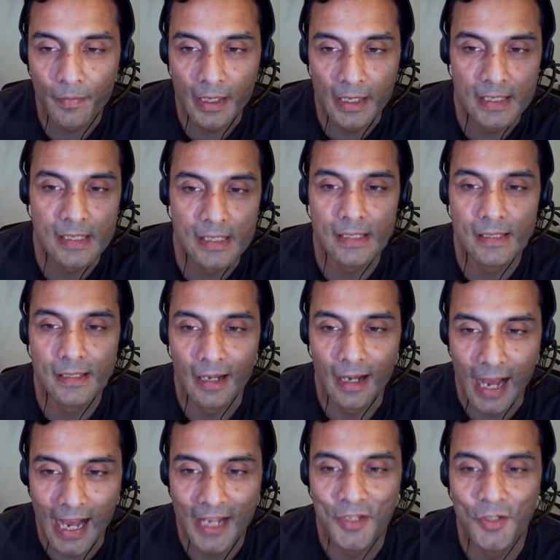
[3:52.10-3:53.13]
it's
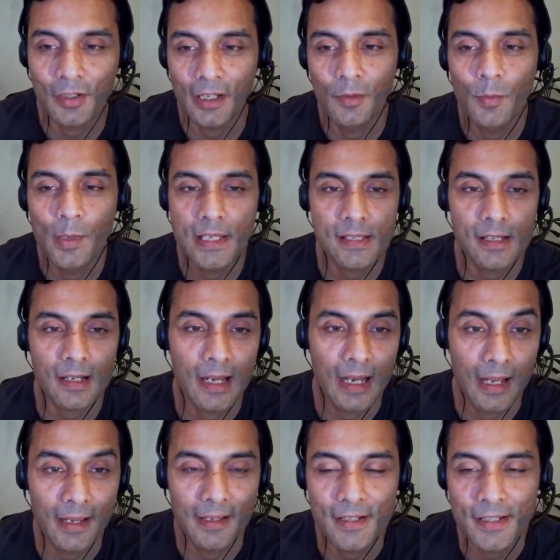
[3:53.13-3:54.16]
hard to convince a
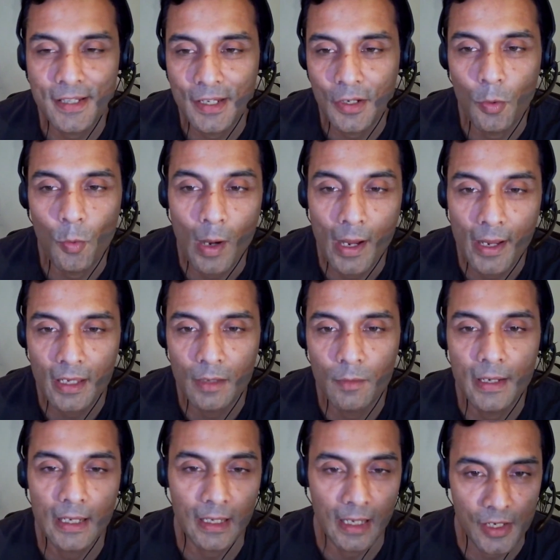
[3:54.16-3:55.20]
client, why
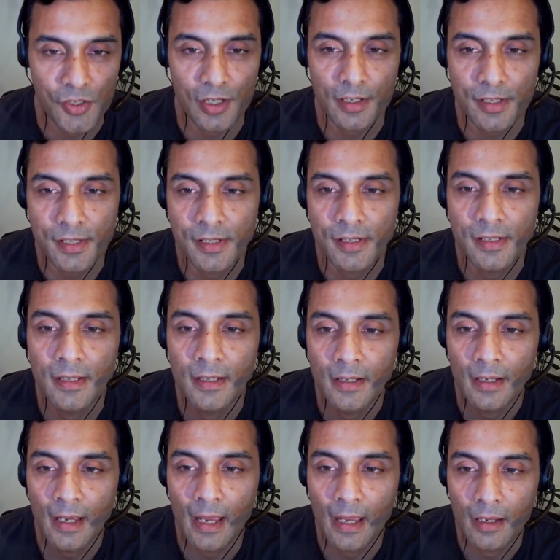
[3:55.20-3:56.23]
even engage us
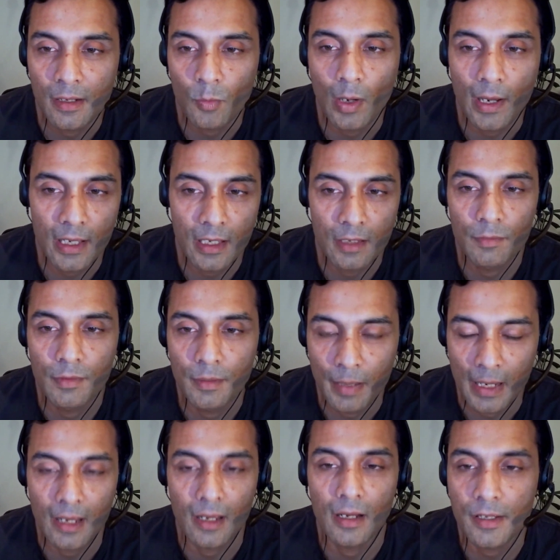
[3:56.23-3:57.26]
and why even
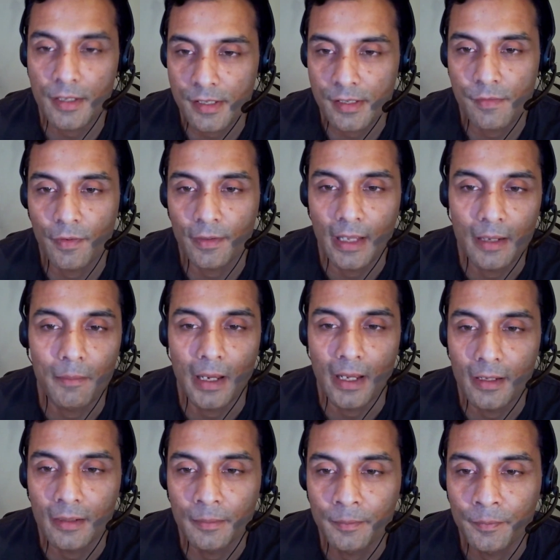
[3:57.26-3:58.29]
pay us for that
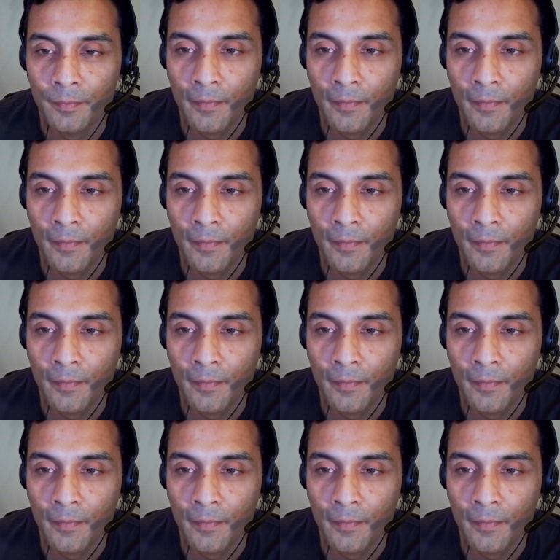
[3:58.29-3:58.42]
matter.